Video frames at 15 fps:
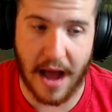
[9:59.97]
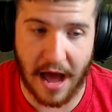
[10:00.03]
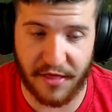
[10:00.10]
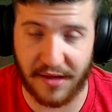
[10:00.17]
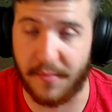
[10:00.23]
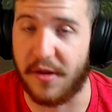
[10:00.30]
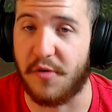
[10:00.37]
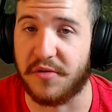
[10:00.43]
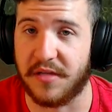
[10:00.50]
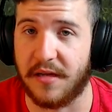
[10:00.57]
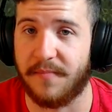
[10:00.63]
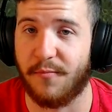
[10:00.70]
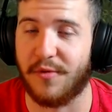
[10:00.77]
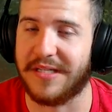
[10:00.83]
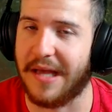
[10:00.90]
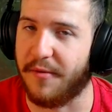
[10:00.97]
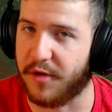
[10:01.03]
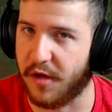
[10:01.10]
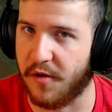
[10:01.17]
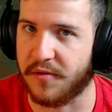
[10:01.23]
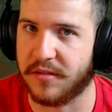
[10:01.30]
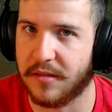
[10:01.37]
I think I'm gonna use it. We'll see how it
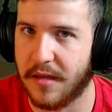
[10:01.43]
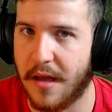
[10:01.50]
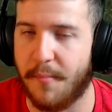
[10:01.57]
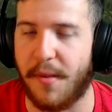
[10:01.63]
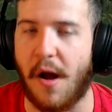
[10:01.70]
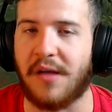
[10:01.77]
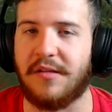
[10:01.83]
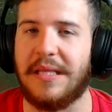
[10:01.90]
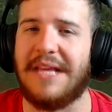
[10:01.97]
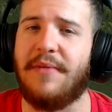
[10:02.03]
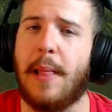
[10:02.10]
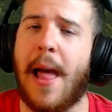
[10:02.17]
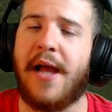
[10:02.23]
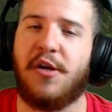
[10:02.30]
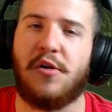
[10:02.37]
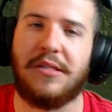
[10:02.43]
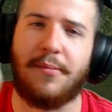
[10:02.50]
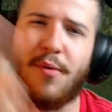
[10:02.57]
goes. But also leave a like, show